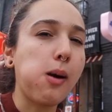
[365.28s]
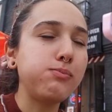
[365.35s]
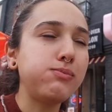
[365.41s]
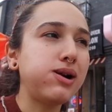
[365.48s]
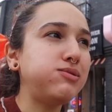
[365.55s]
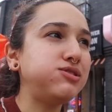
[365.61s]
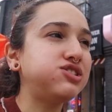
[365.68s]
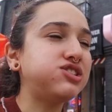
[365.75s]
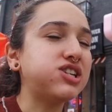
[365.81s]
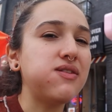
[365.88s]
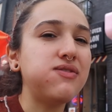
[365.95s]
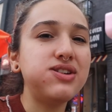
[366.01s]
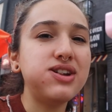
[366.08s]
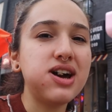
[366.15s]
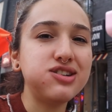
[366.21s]
Maybe
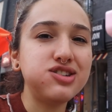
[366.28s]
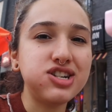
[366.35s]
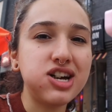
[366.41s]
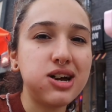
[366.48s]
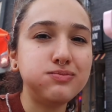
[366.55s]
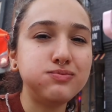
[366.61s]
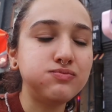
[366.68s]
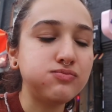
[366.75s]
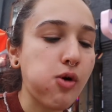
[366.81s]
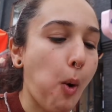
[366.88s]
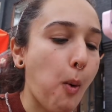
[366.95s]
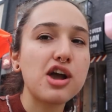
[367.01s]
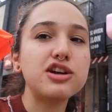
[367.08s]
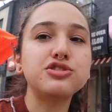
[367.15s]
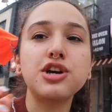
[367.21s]
7 out of 10.
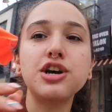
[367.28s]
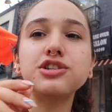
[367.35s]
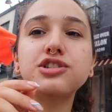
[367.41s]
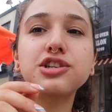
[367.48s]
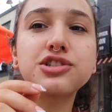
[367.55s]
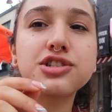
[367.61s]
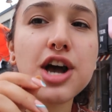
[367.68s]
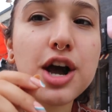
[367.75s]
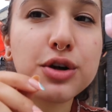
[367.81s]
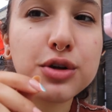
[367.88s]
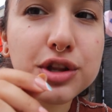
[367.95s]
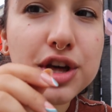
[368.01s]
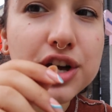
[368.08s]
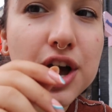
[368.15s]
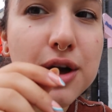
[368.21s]
It tastes exactly
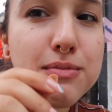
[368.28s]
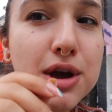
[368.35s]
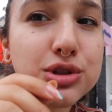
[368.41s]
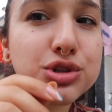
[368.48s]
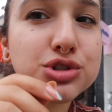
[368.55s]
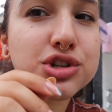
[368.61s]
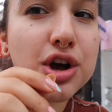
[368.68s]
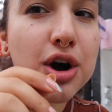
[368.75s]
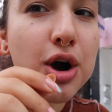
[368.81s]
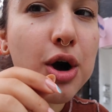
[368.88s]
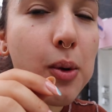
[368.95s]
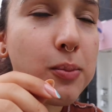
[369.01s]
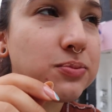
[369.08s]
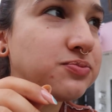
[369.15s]
like I made this at home.